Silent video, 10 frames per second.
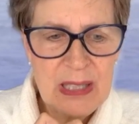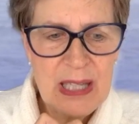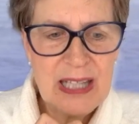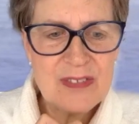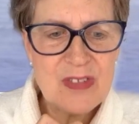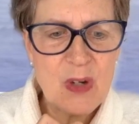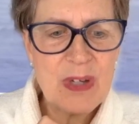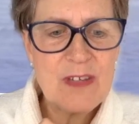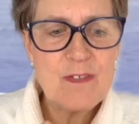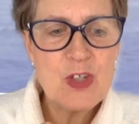And so,
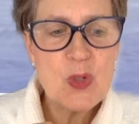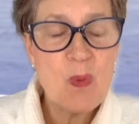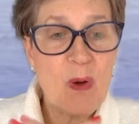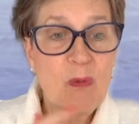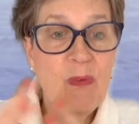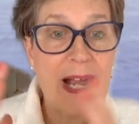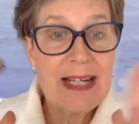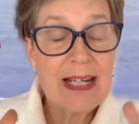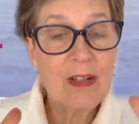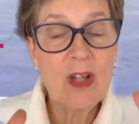if you are
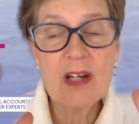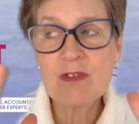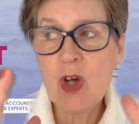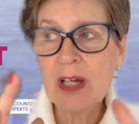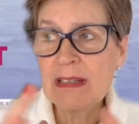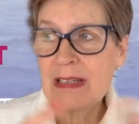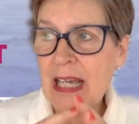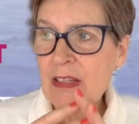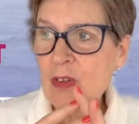writing a lot of content,